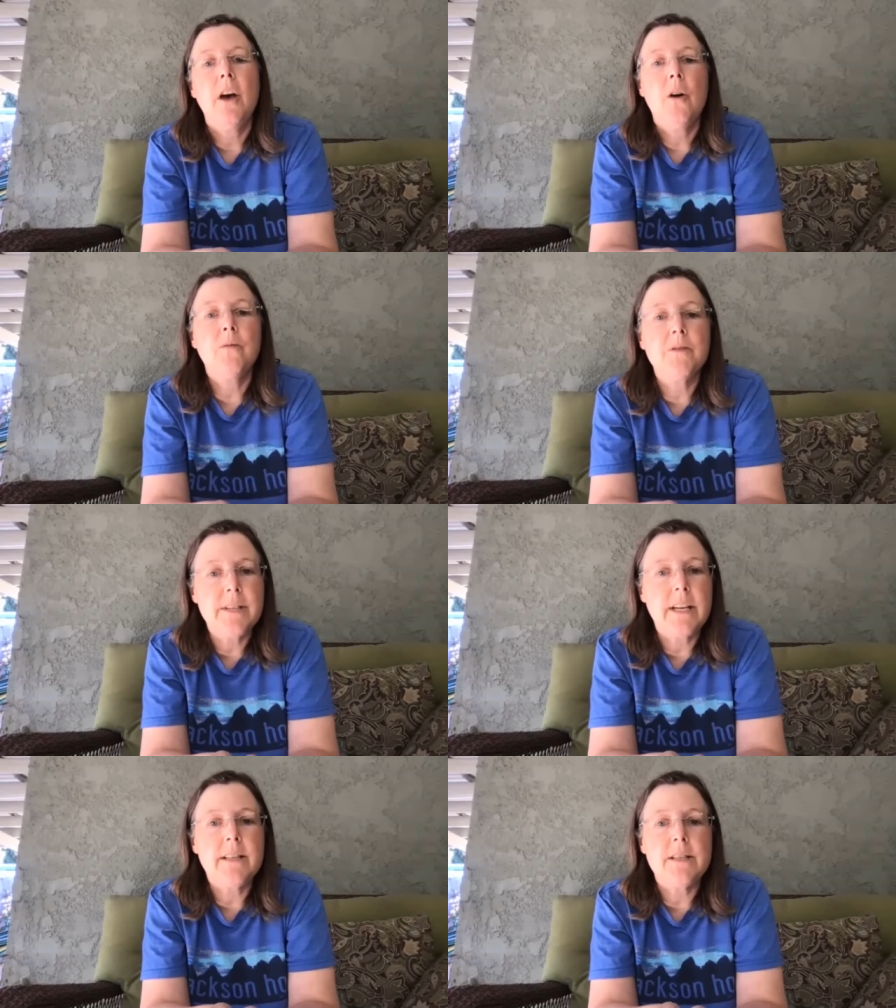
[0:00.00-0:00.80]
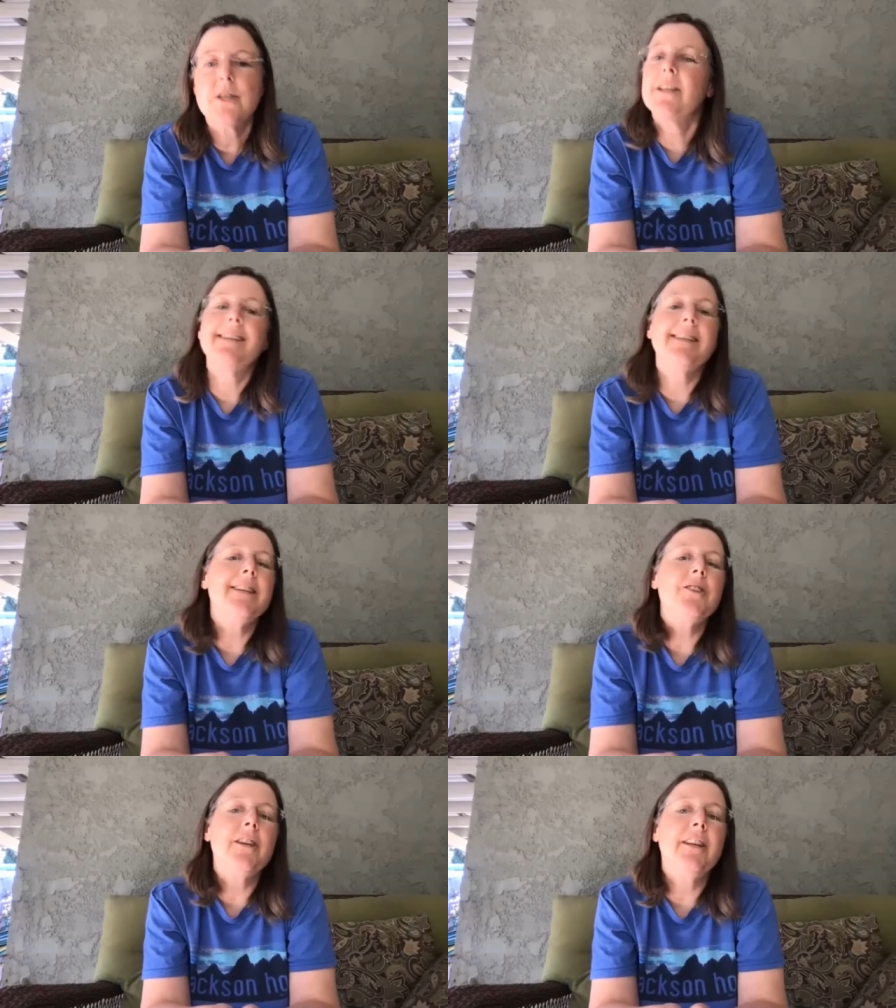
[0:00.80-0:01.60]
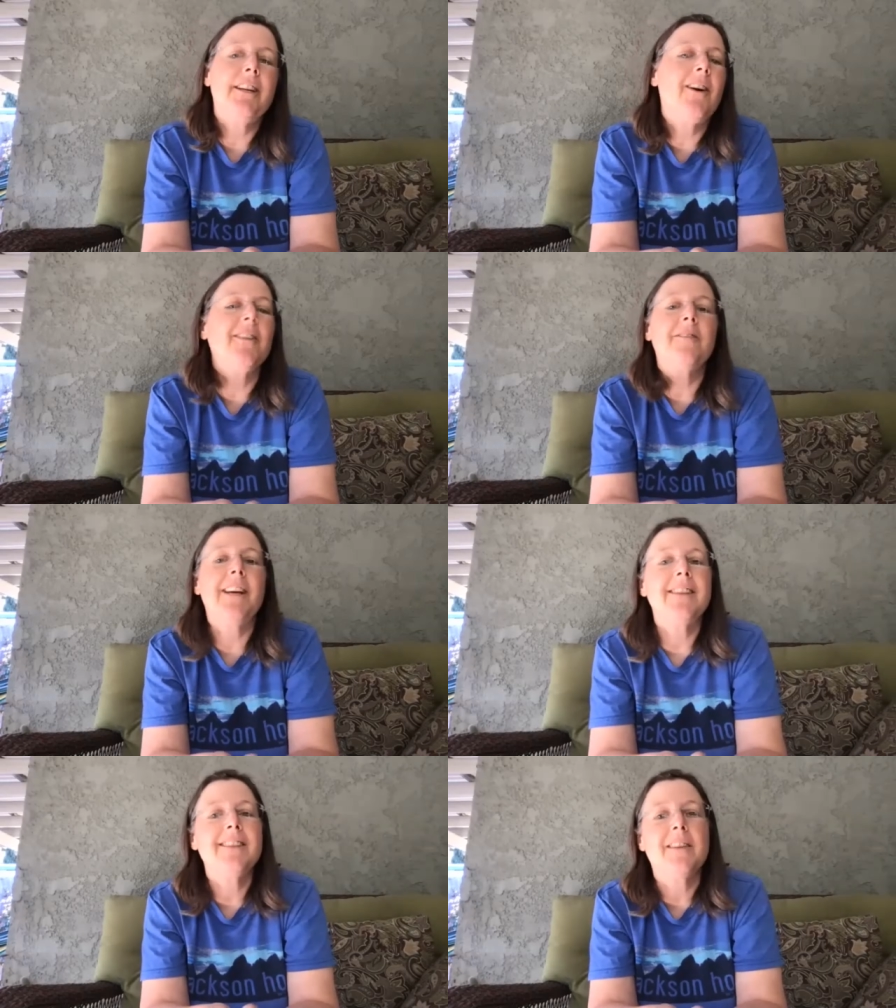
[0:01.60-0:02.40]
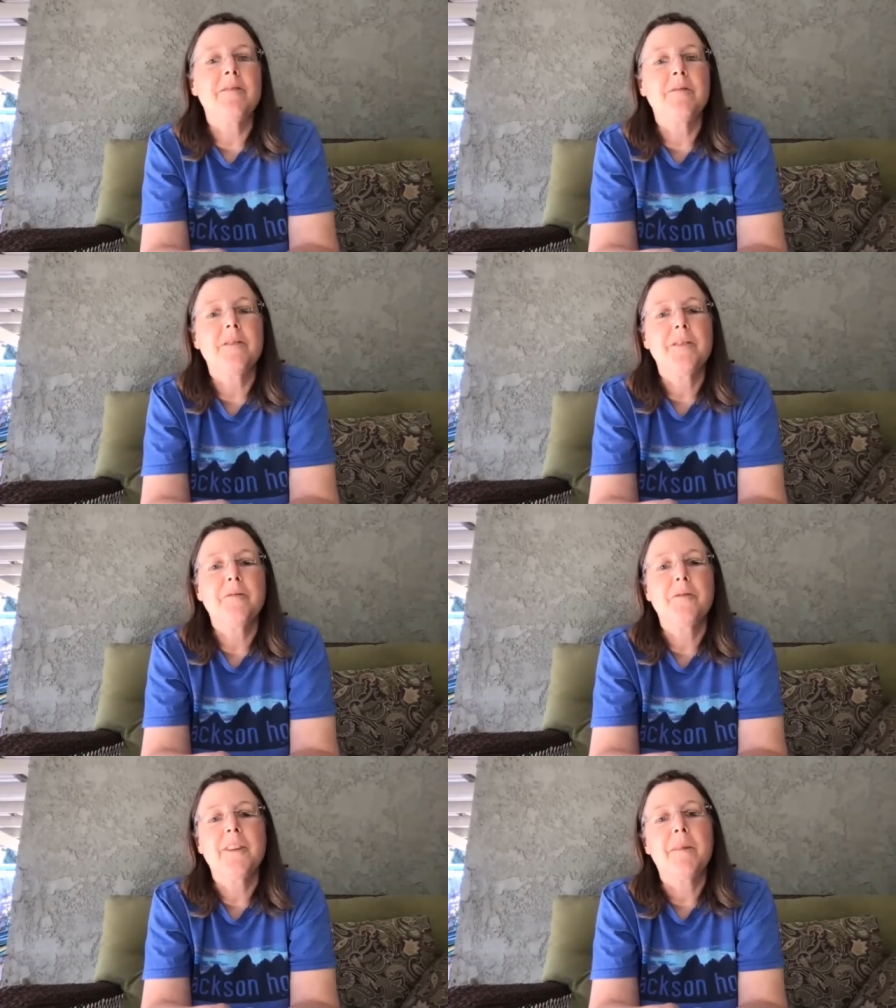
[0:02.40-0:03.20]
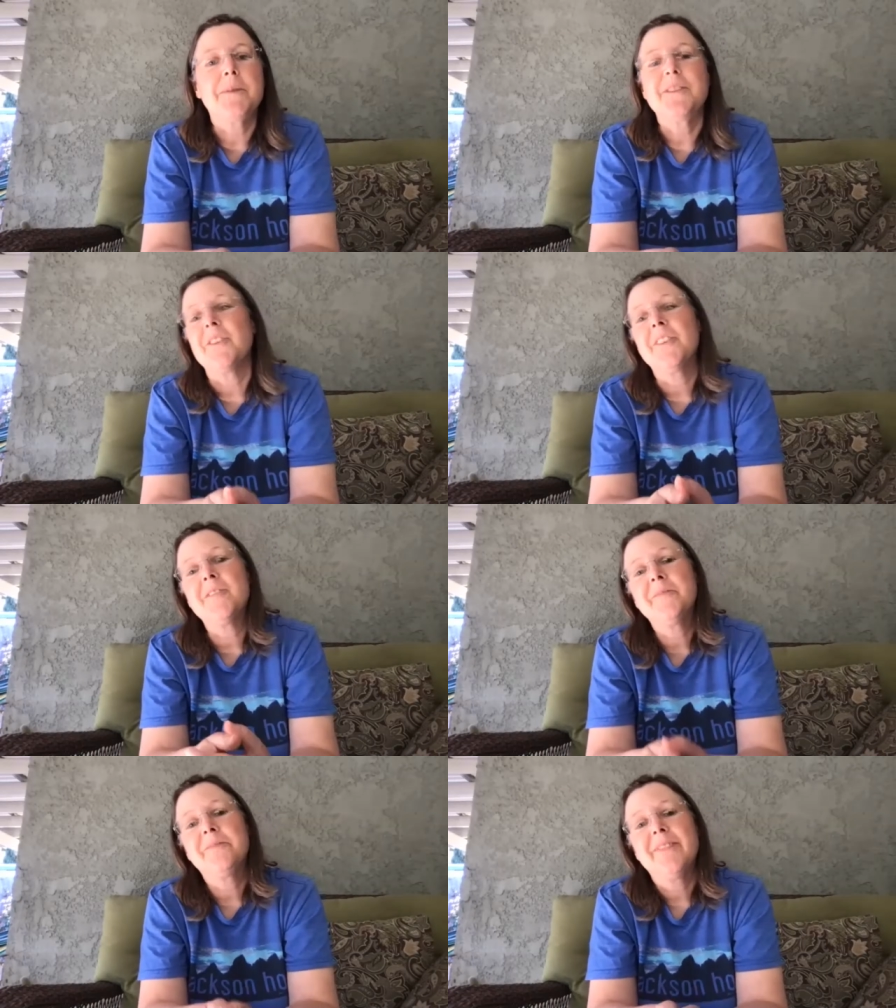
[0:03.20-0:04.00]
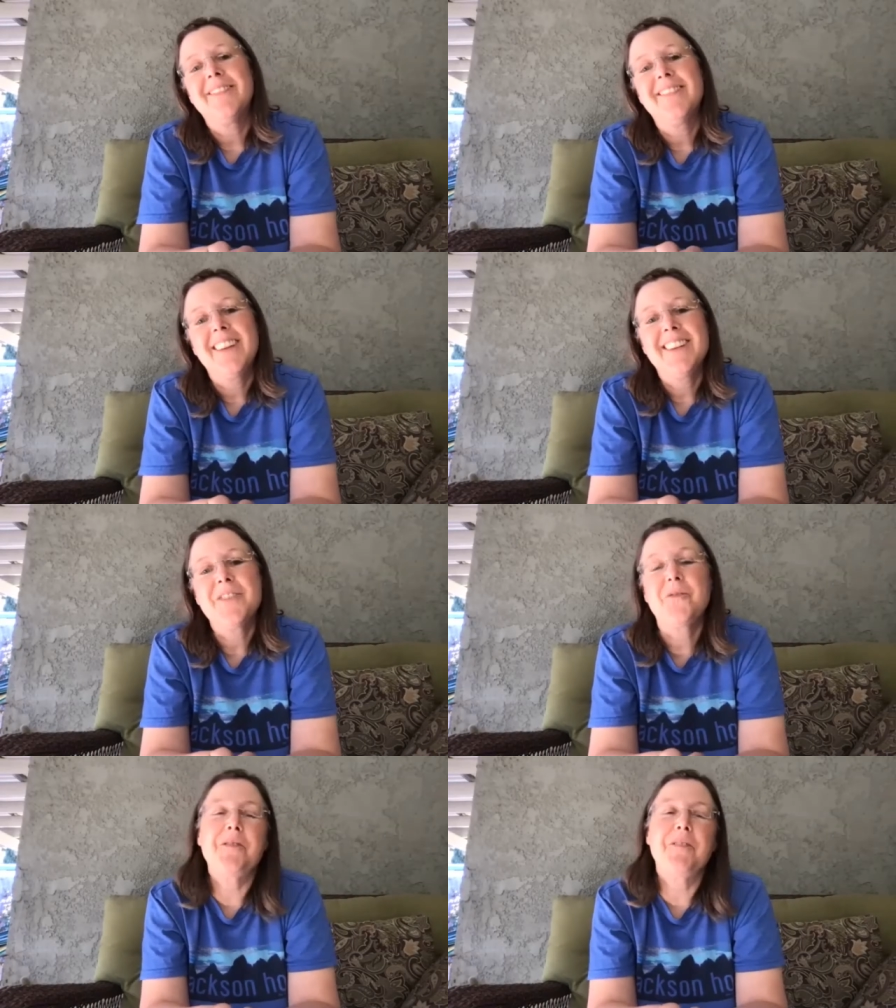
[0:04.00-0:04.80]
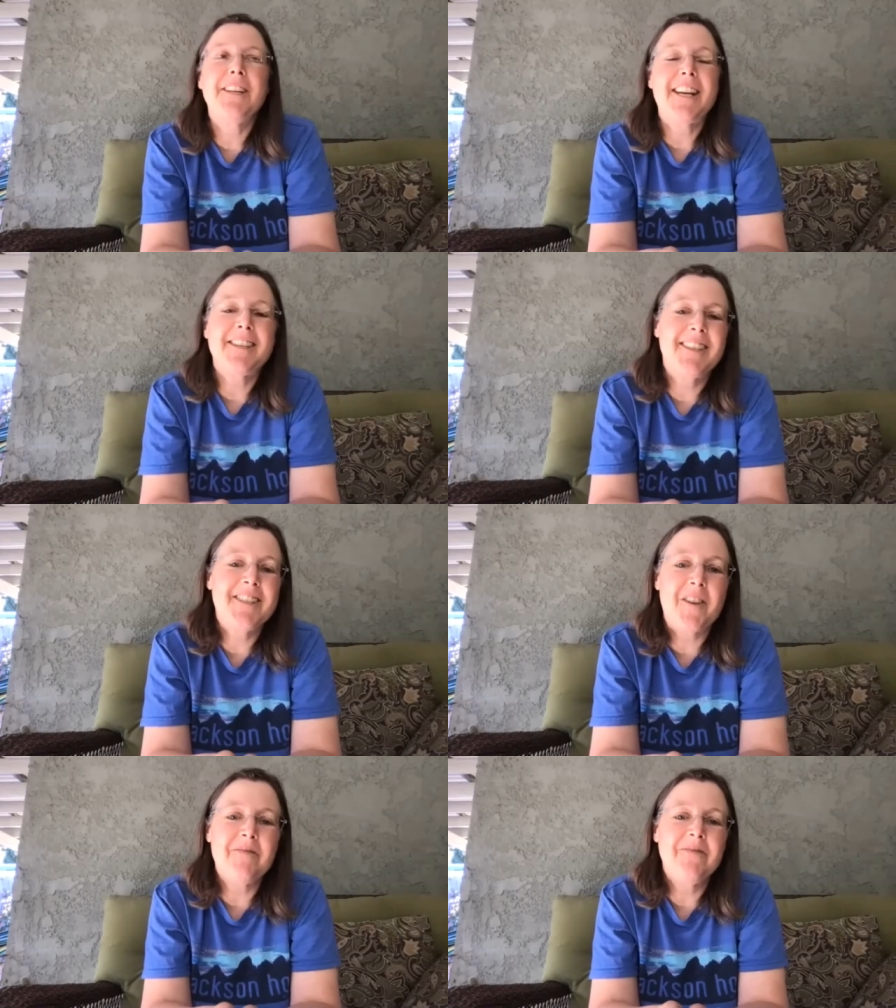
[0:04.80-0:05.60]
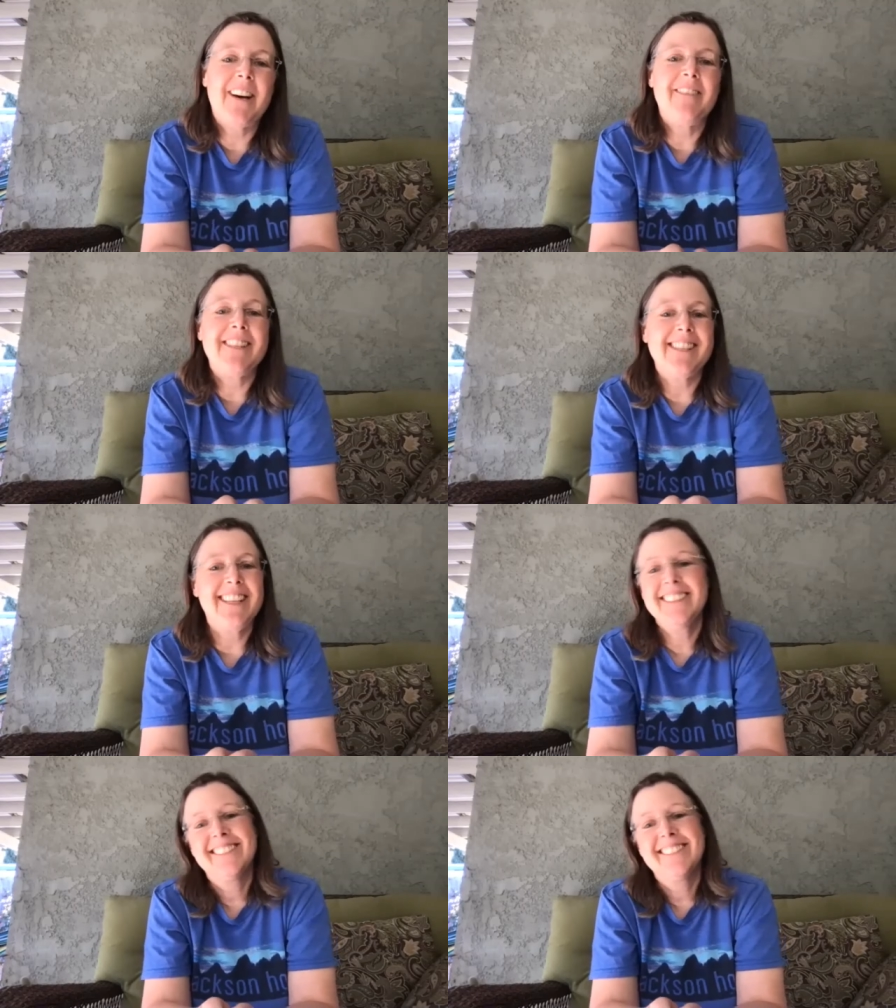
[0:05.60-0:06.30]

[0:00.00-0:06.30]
overseeing digitization and all of that stuff for that material. So it's a fantastic job, obviously.